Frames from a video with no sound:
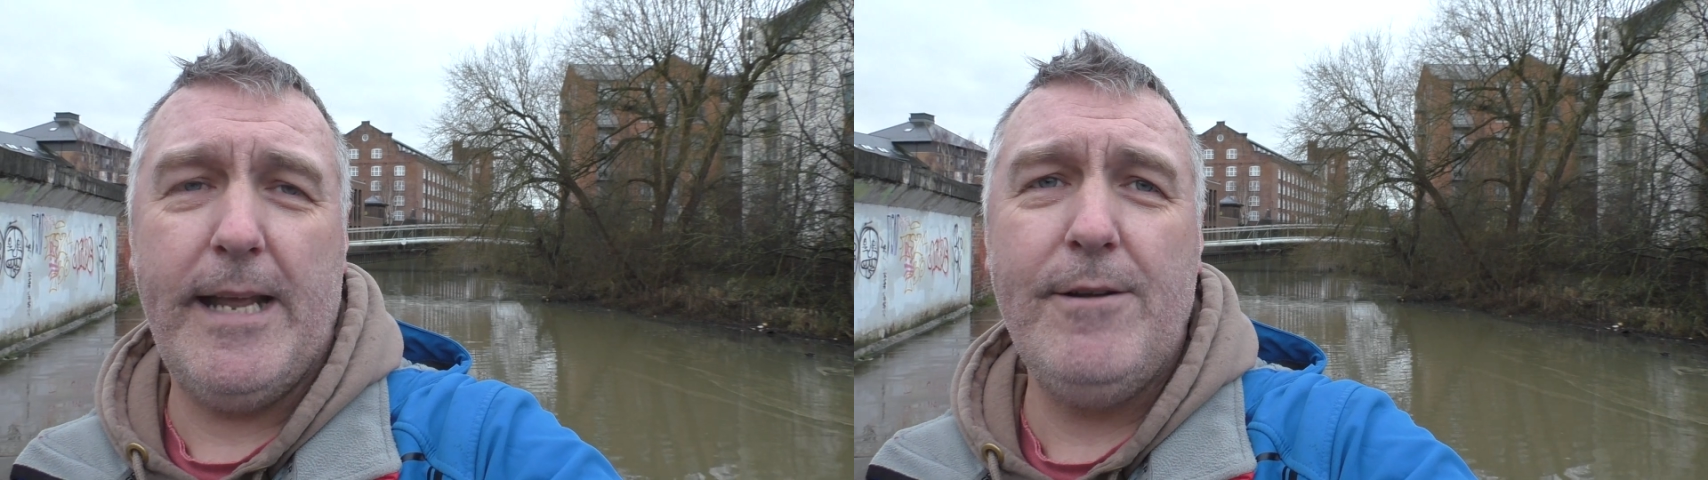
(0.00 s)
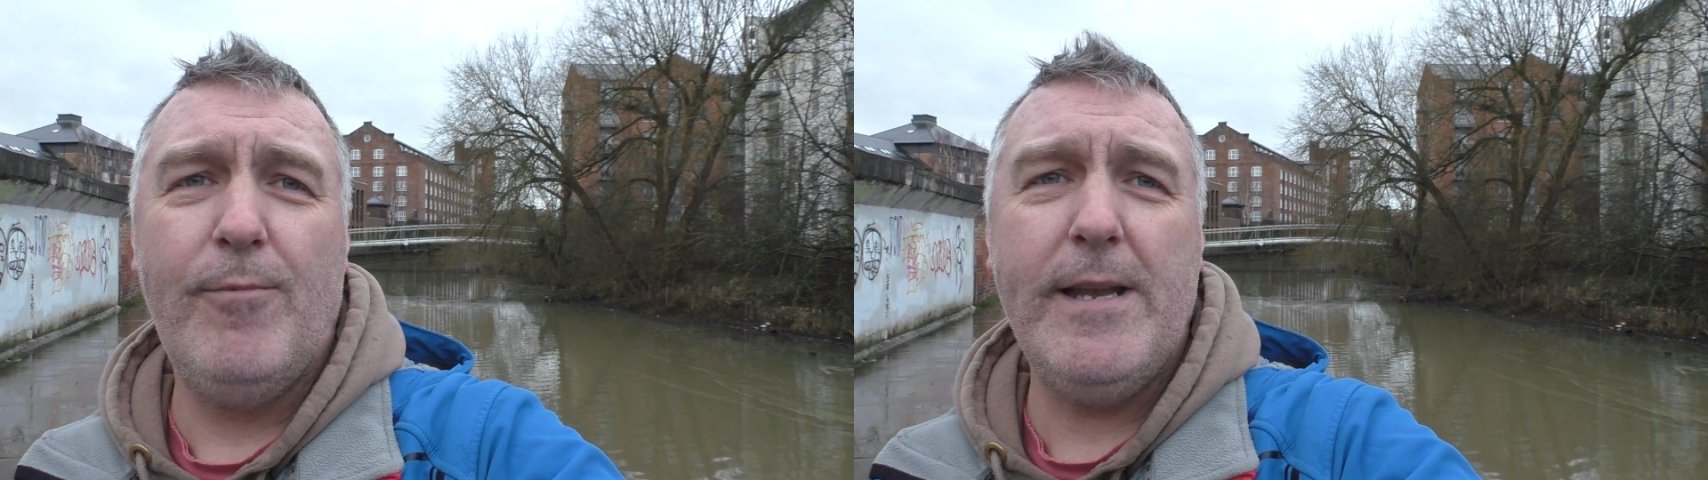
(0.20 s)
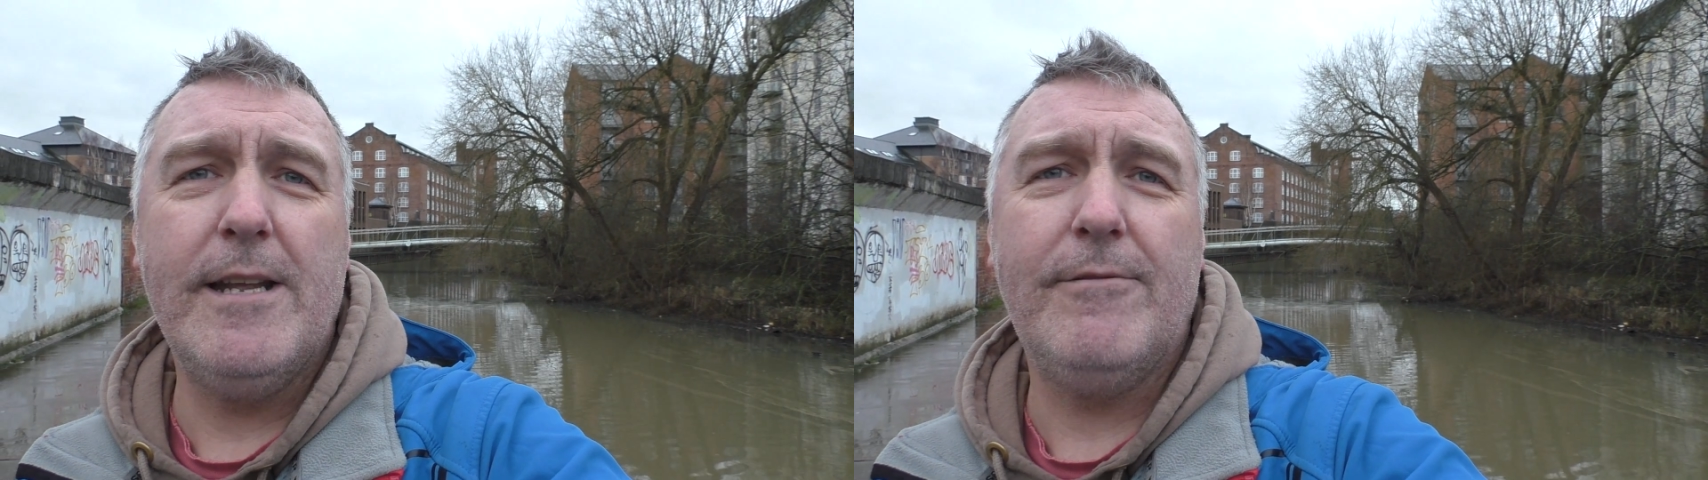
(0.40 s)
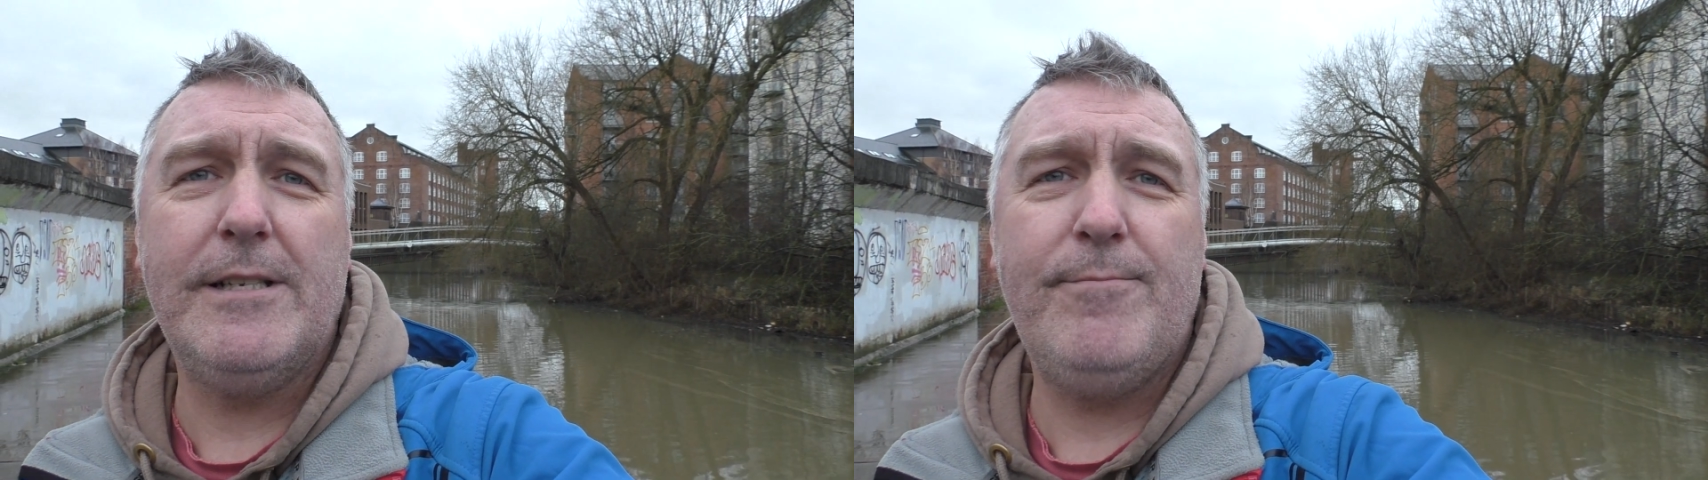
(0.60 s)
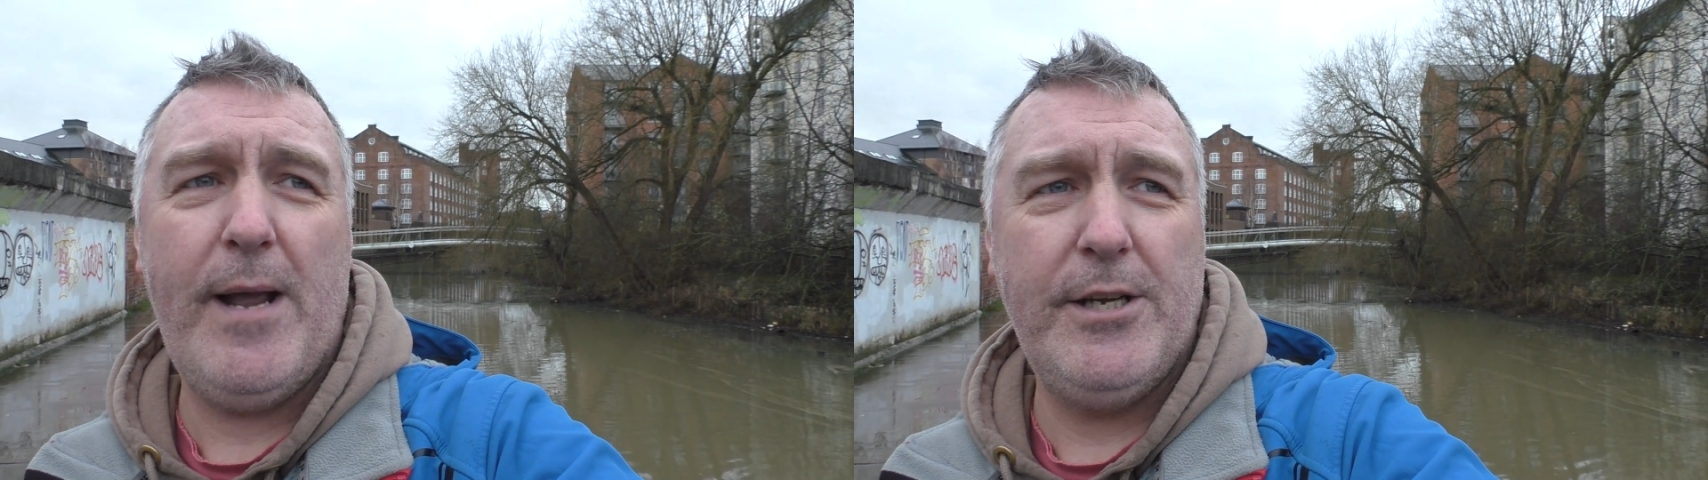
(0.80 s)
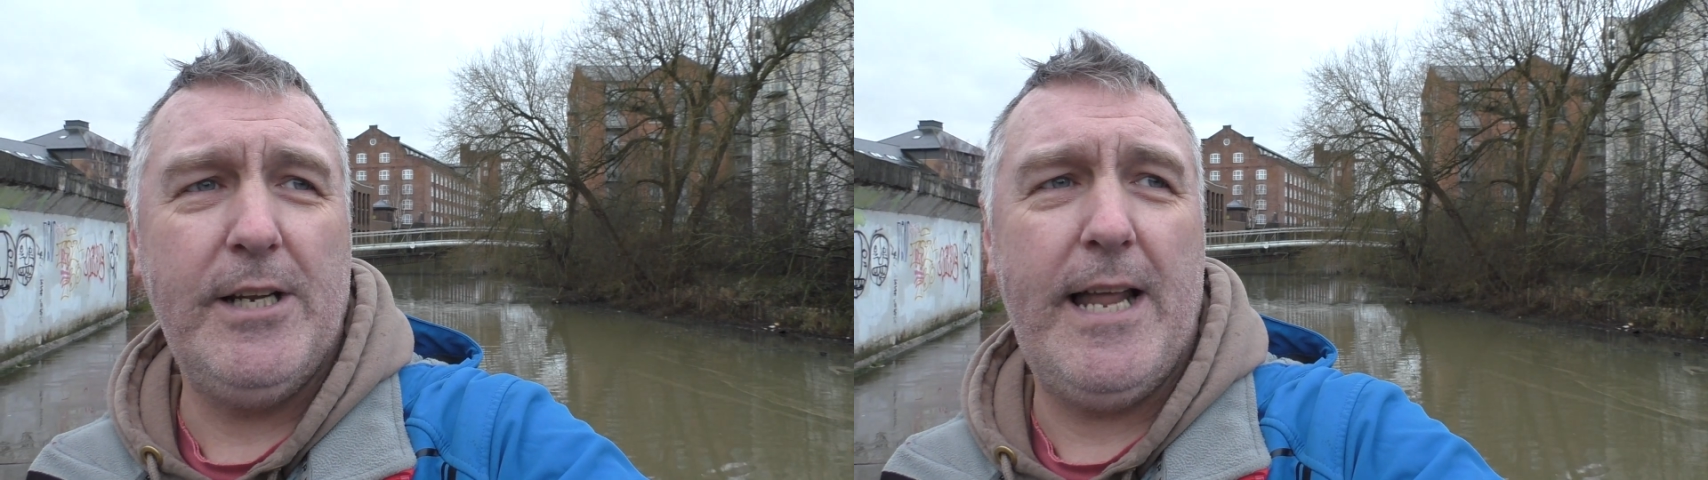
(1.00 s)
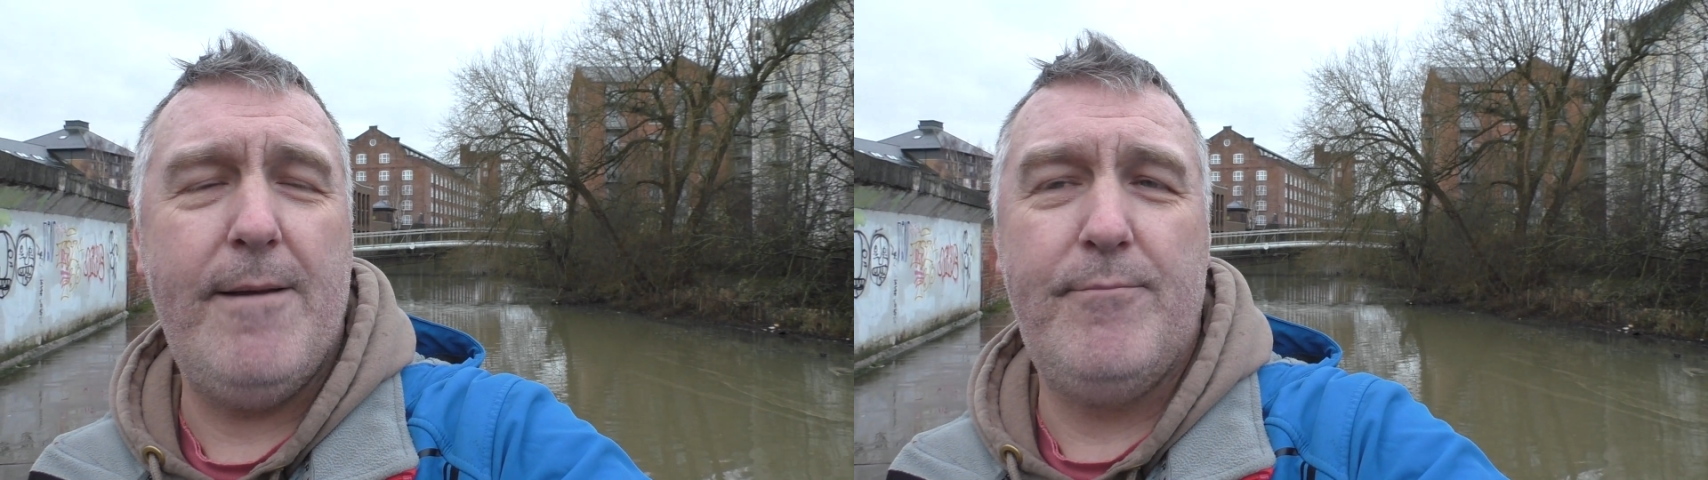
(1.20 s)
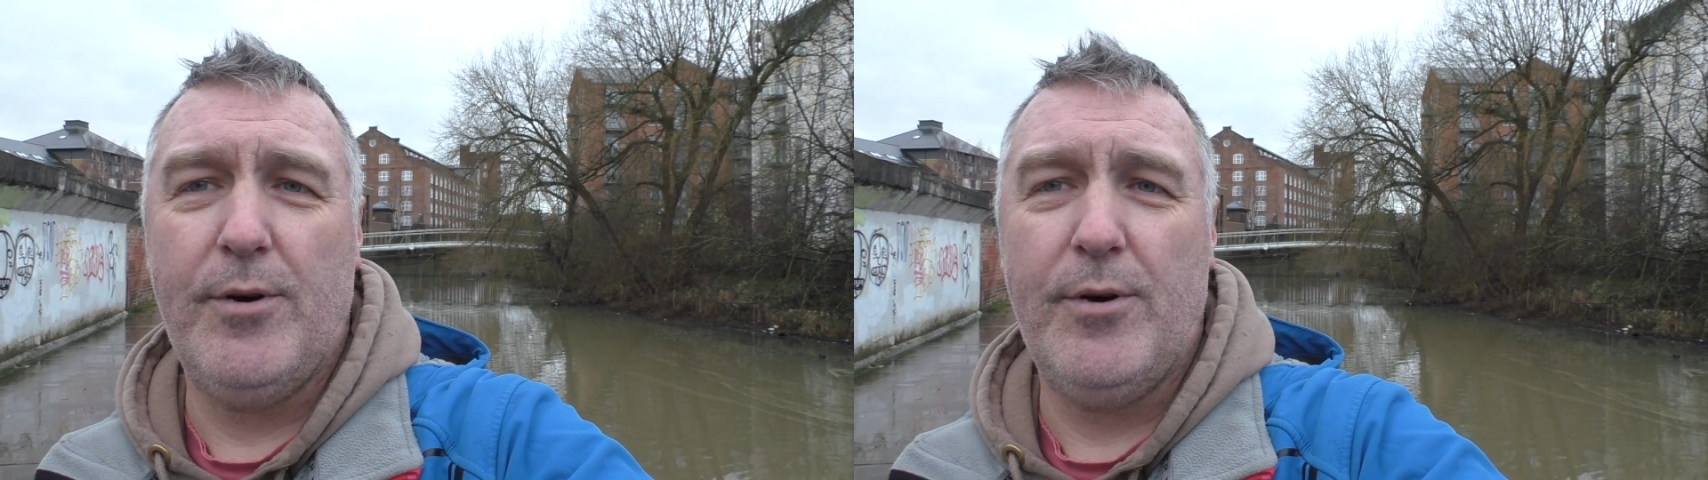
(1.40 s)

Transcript: In winter especially,